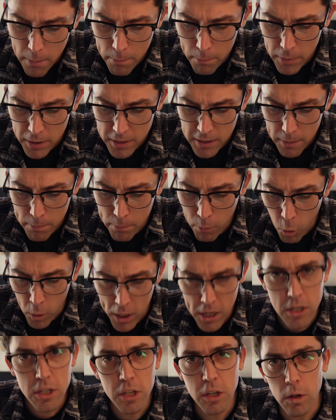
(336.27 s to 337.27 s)
Let's say
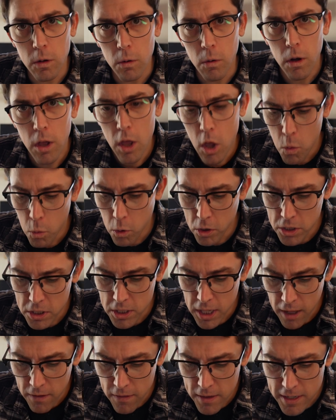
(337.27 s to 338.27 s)
0.2. Well, just
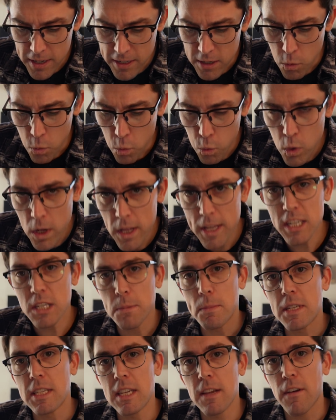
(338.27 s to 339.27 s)
think of this as a really
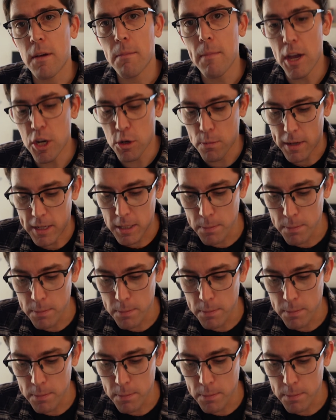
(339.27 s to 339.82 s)
specific measurement.